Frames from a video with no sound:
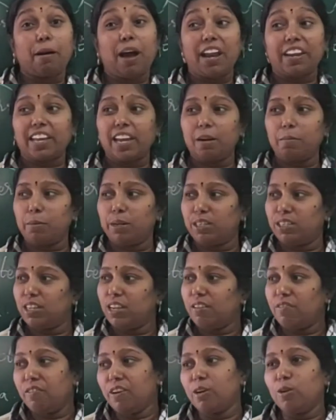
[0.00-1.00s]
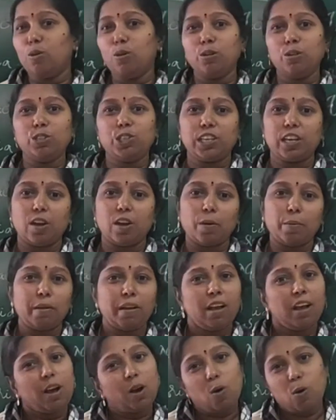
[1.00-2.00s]
Bargain means if we go to
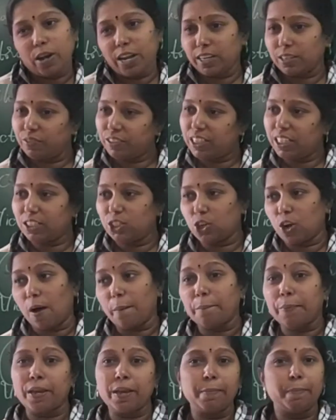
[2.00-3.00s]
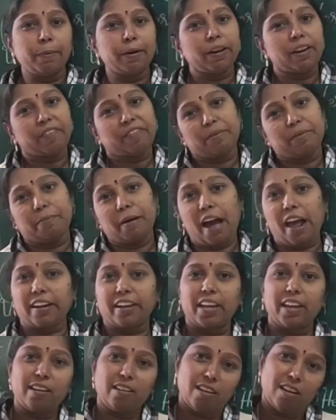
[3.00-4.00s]
shop, okay, with the shopkeeper, if we
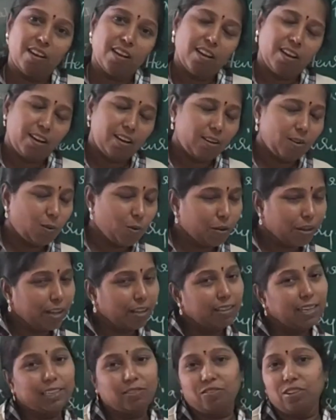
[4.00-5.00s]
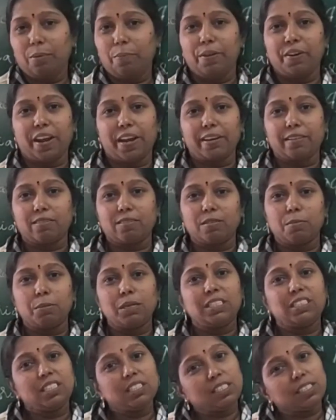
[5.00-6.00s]
bargain, okay, that will be right.
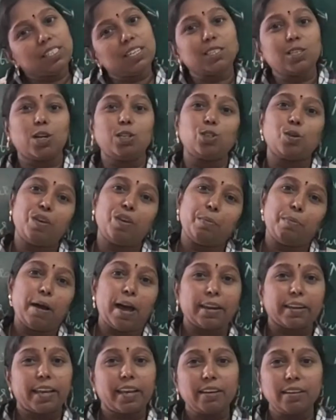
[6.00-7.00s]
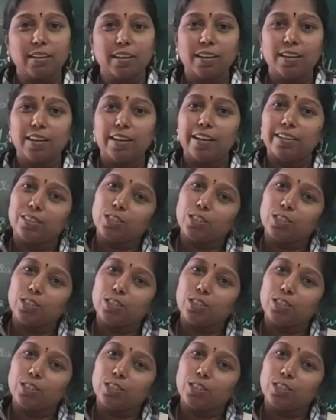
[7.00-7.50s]
But sisters also will bargain.